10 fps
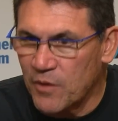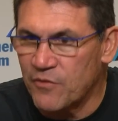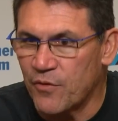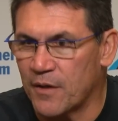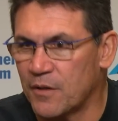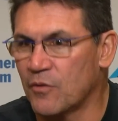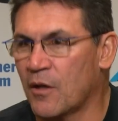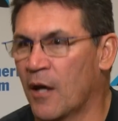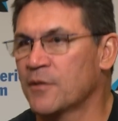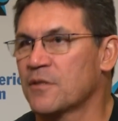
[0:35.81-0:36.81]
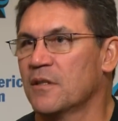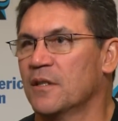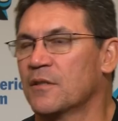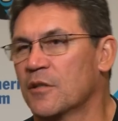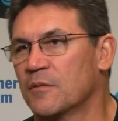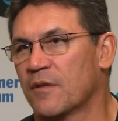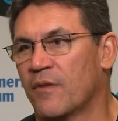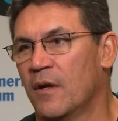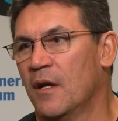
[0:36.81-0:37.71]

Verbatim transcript: we've tried to do consciously in terms of